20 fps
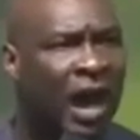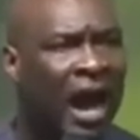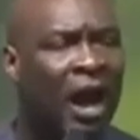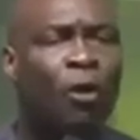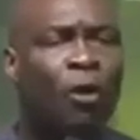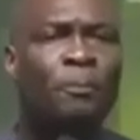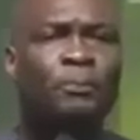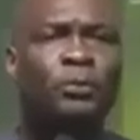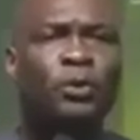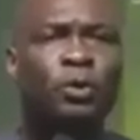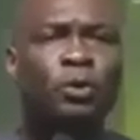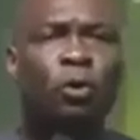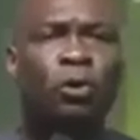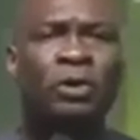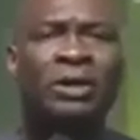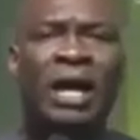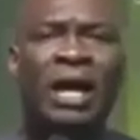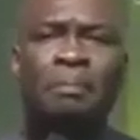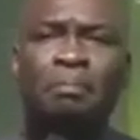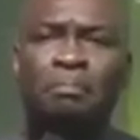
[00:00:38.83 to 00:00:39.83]
I hope you
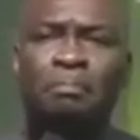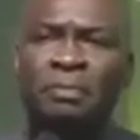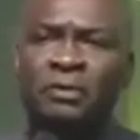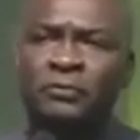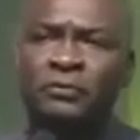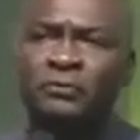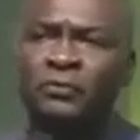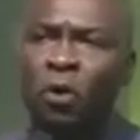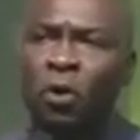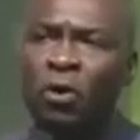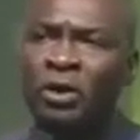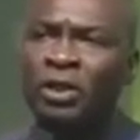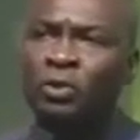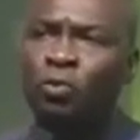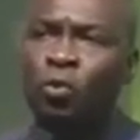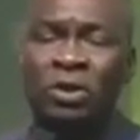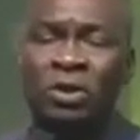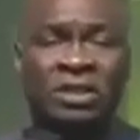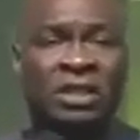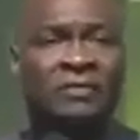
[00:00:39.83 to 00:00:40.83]
know that before he
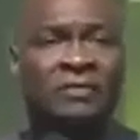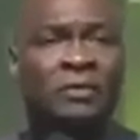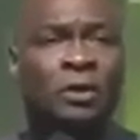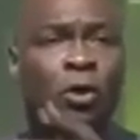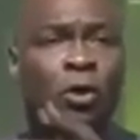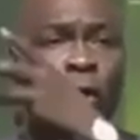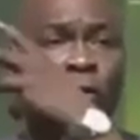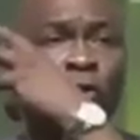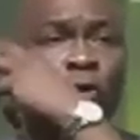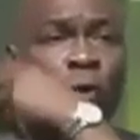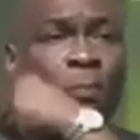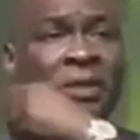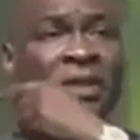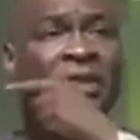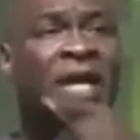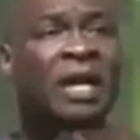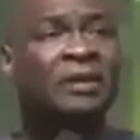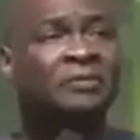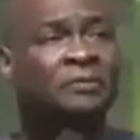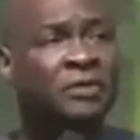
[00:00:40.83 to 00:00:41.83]
was even caught up
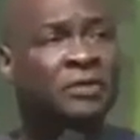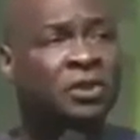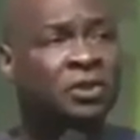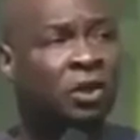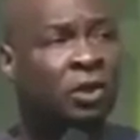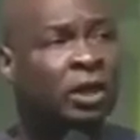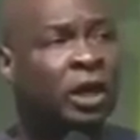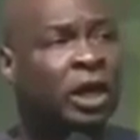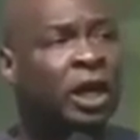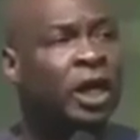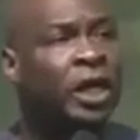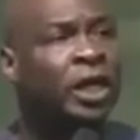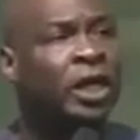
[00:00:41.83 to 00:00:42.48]
in that vision,